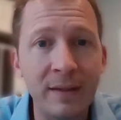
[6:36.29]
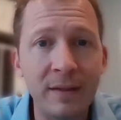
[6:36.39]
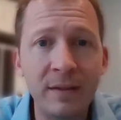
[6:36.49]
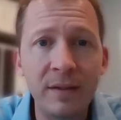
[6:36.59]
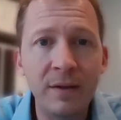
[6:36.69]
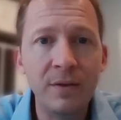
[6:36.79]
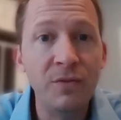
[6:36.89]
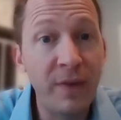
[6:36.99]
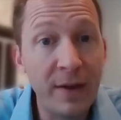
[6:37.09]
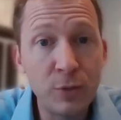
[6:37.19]
We're on
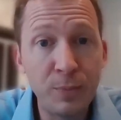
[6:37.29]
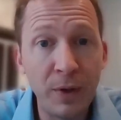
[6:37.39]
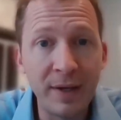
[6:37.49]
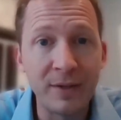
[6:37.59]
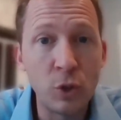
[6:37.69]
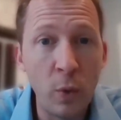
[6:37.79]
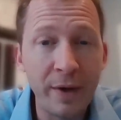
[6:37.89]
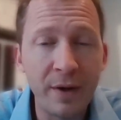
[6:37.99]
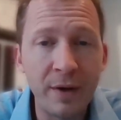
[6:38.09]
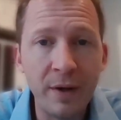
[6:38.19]
LinkedIn,
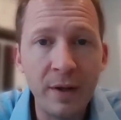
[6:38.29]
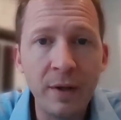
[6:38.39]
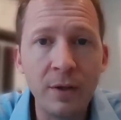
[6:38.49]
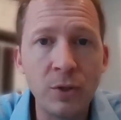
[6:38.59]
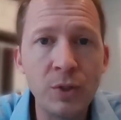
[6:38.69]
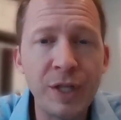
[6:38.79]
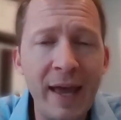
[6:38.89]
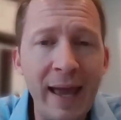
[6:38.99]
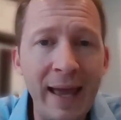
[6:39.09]
Facebook, and Twitter